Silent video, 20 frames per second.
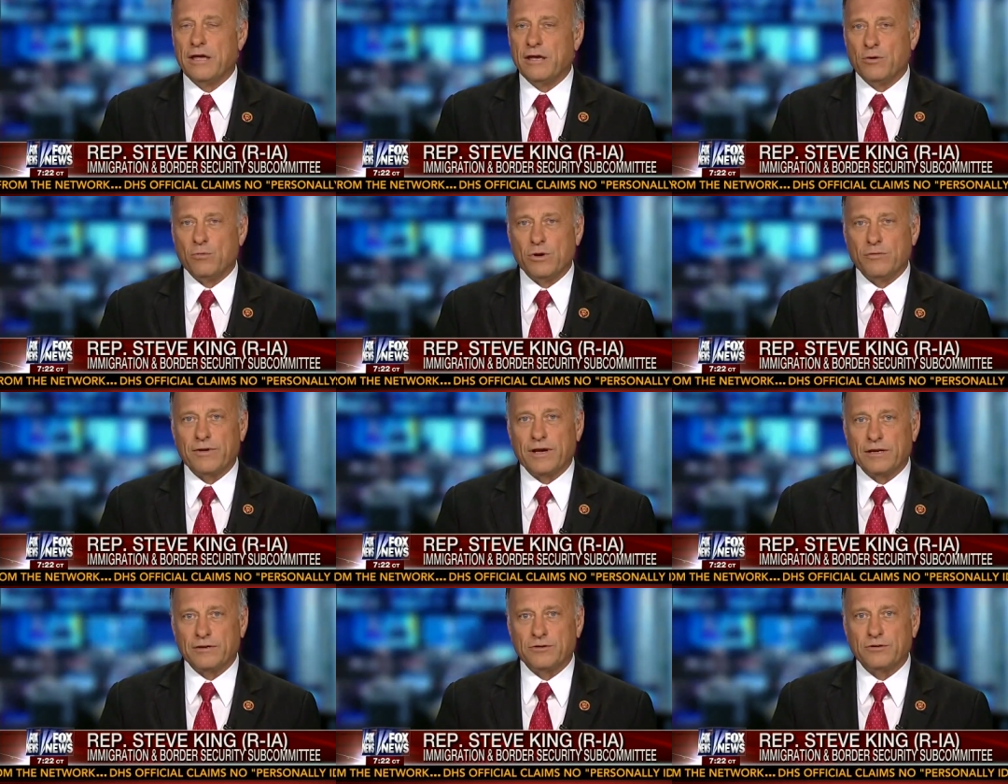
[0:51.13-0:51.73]
We've
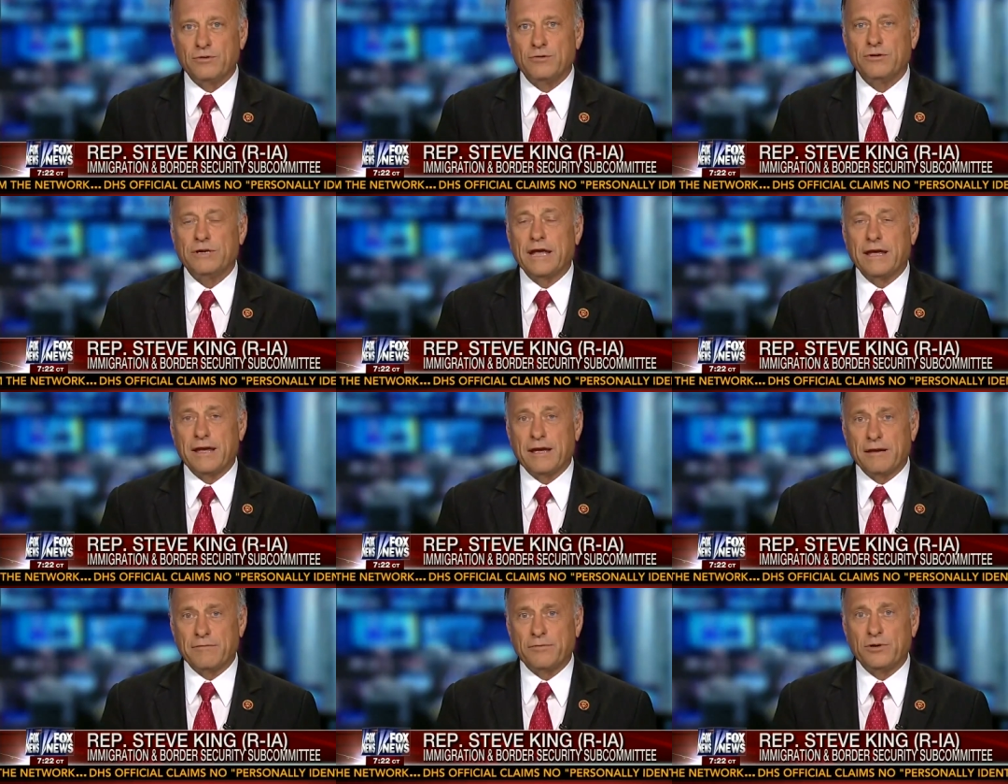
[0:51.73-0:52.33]
got
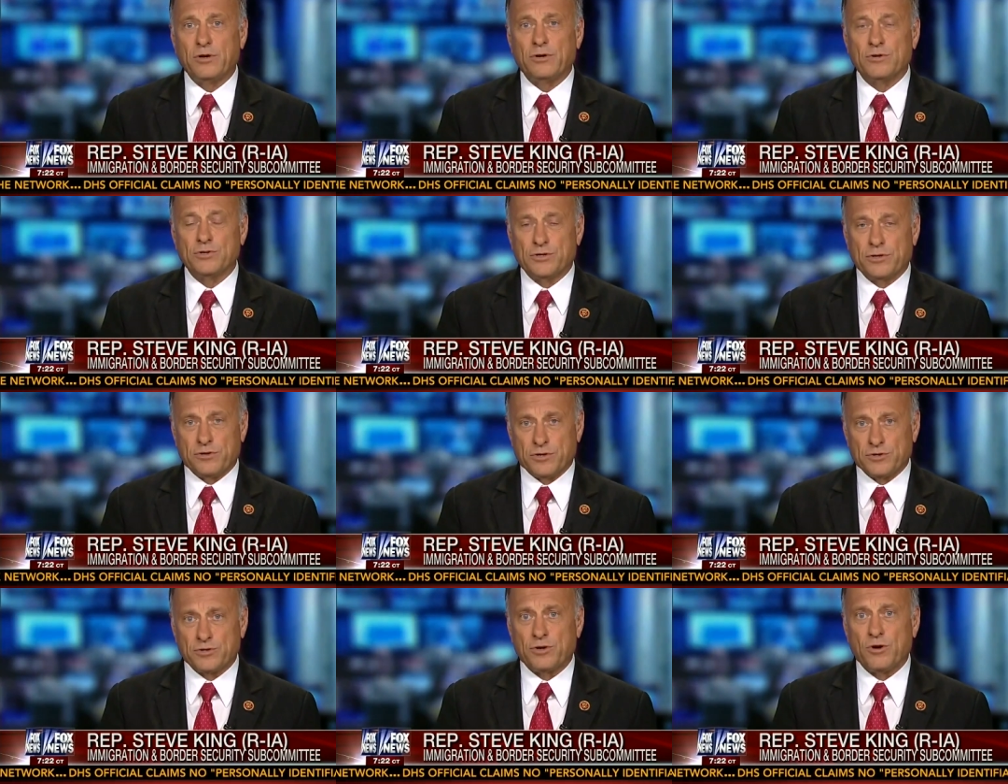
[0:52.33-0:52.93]
2.5 years of
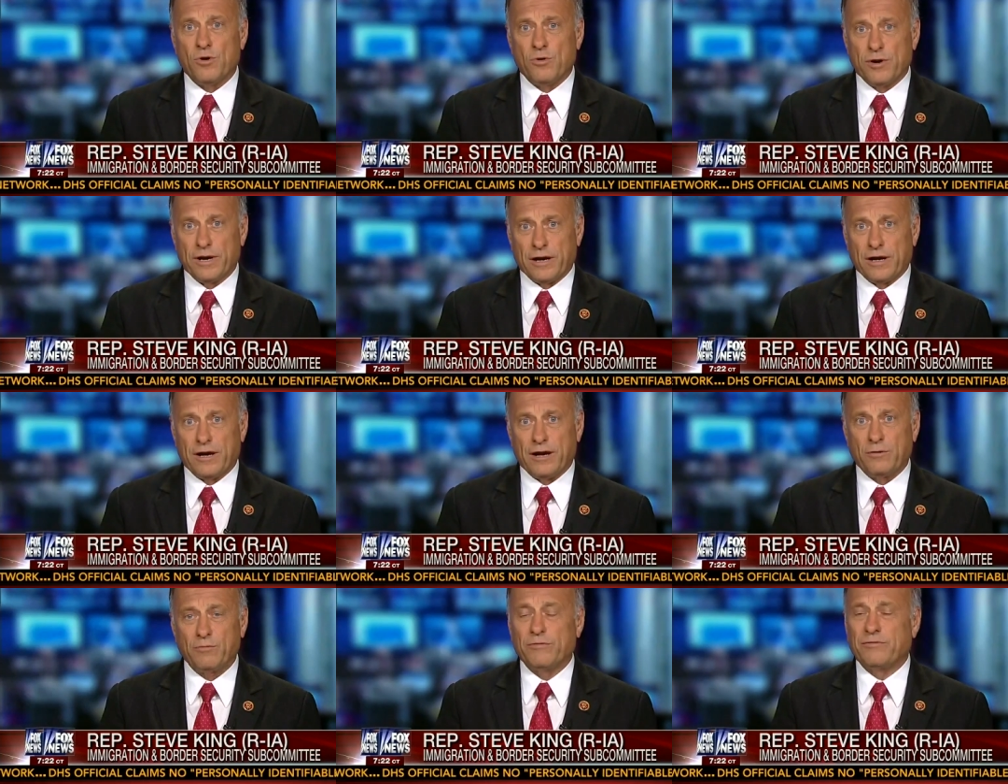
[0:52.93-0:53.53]
this going
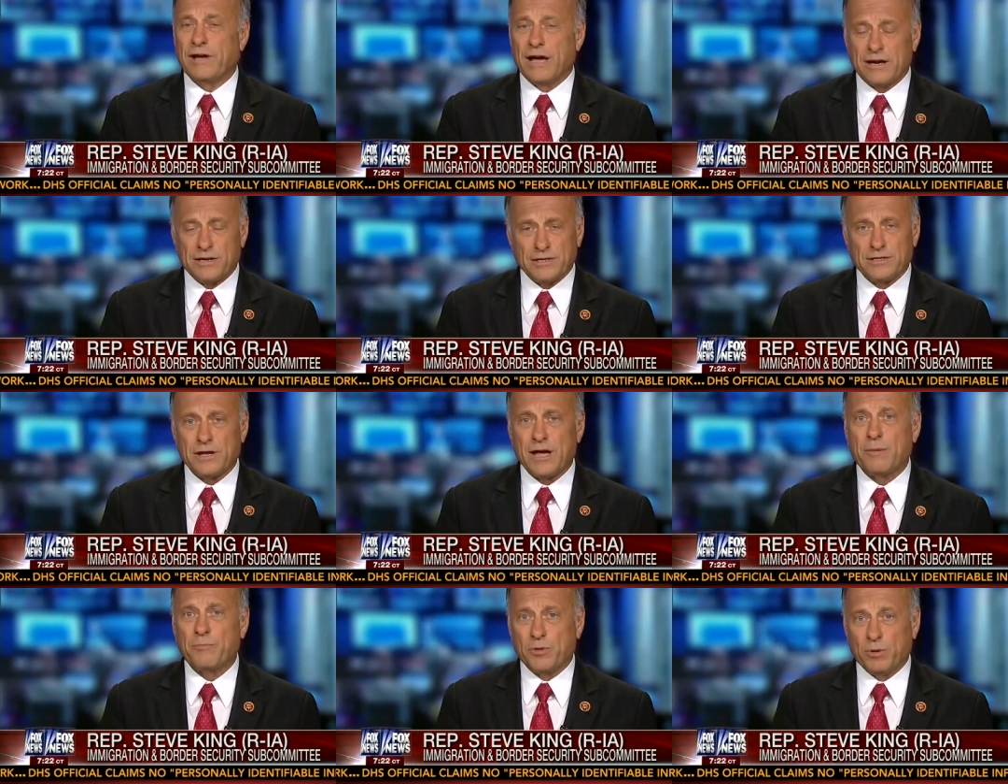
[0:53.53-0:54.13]
on. We've got to
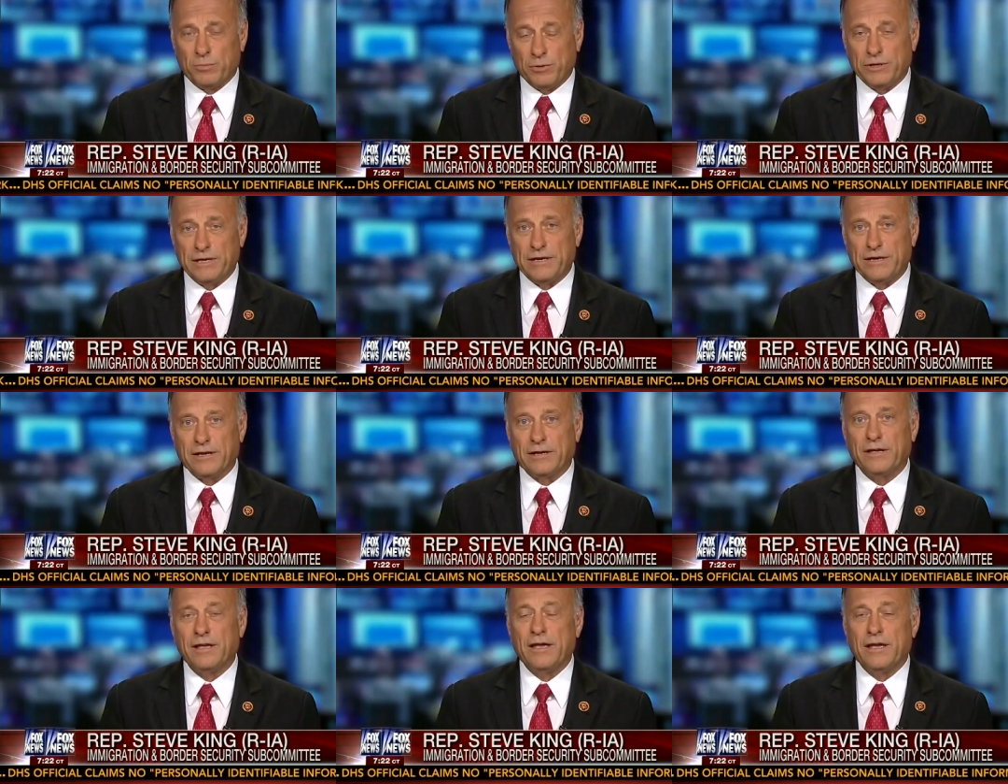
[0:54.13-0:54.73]
stop the
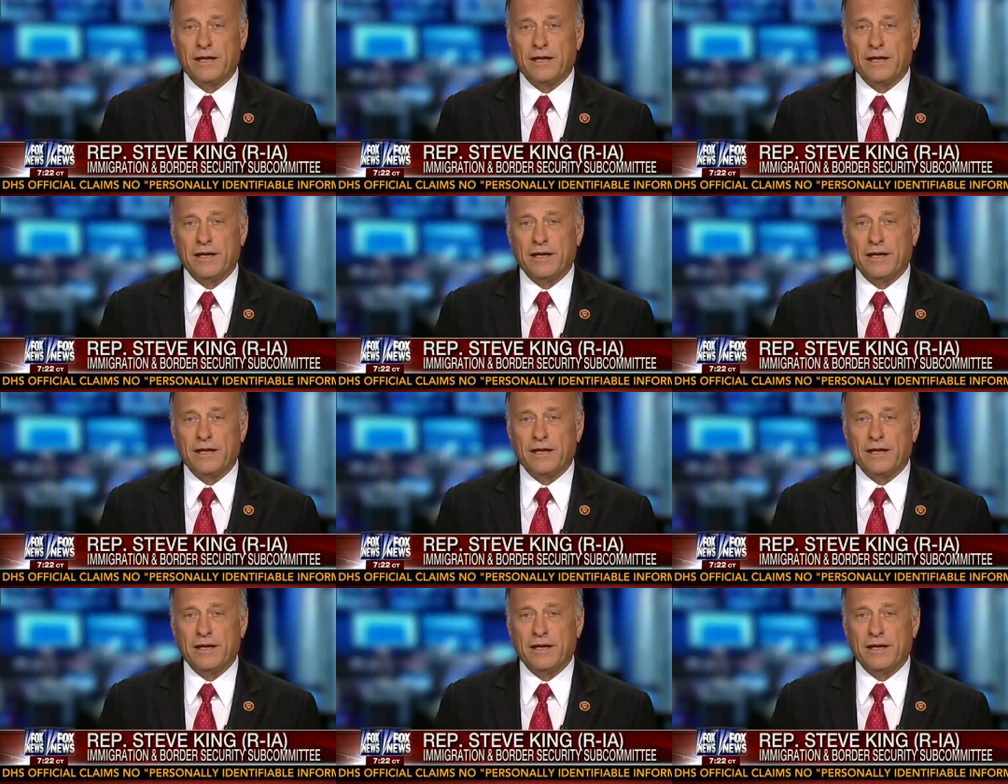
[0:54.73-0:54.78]
bleeding.